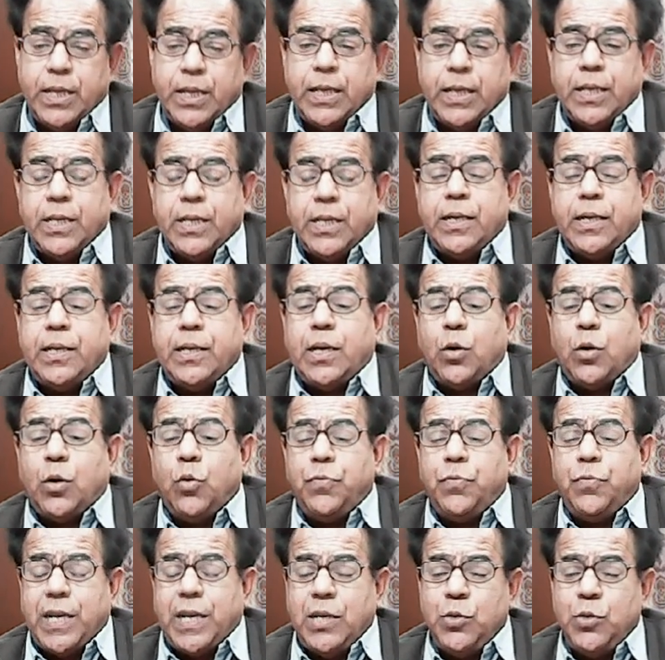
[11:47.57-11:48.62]
now
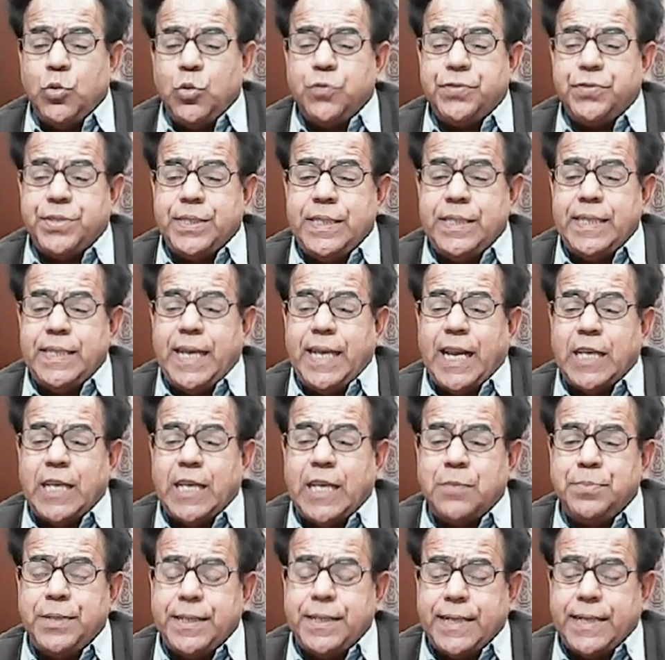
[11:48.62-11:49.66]
value of c has
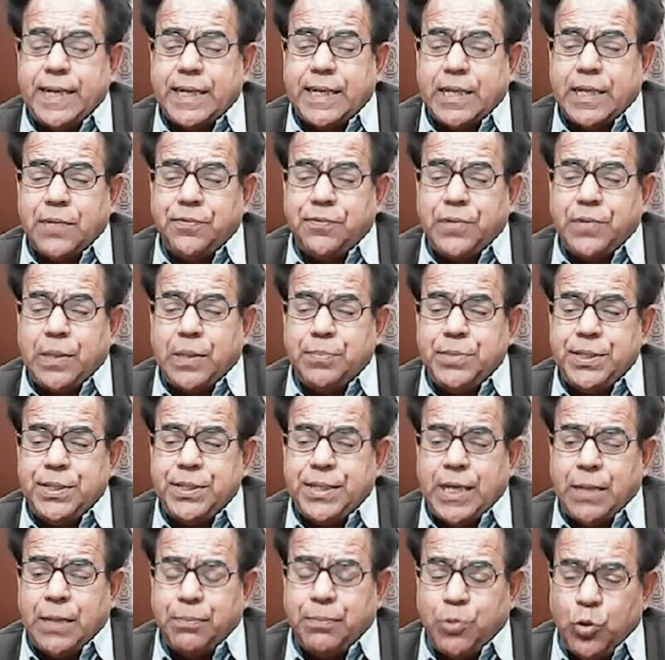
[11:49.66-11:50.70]
been taken from the
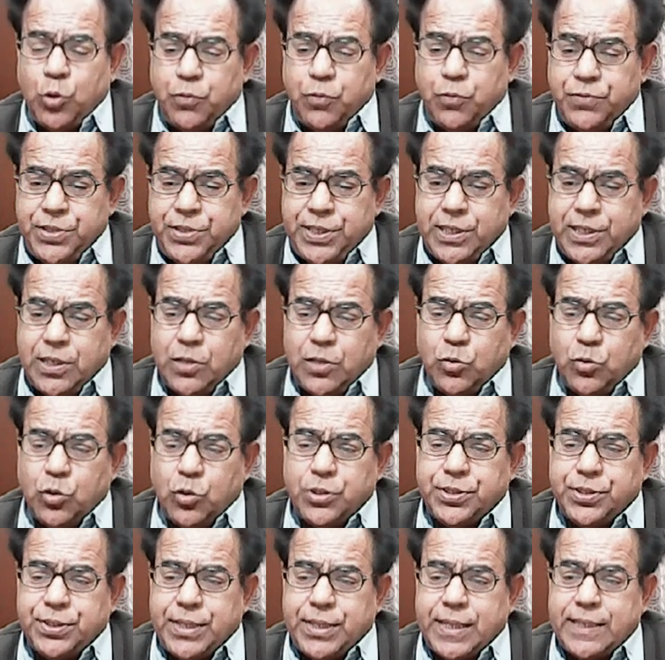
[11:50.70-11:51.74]
table of physical
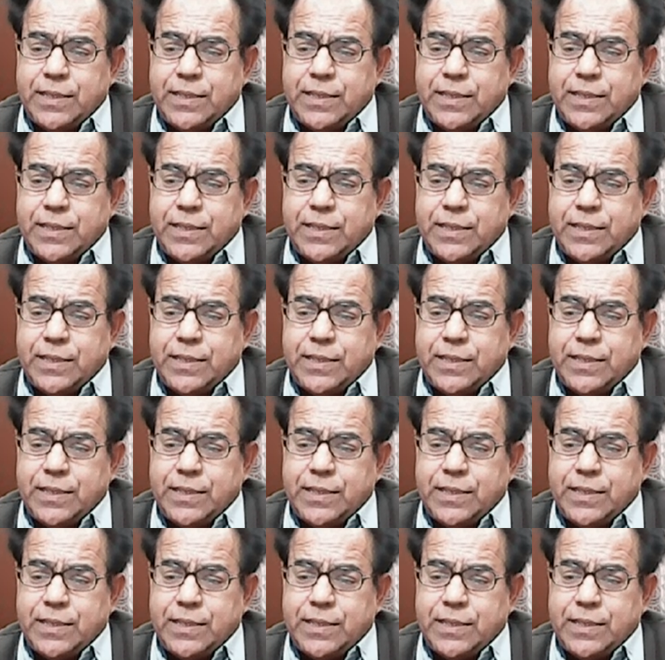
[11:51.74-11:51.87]
constants,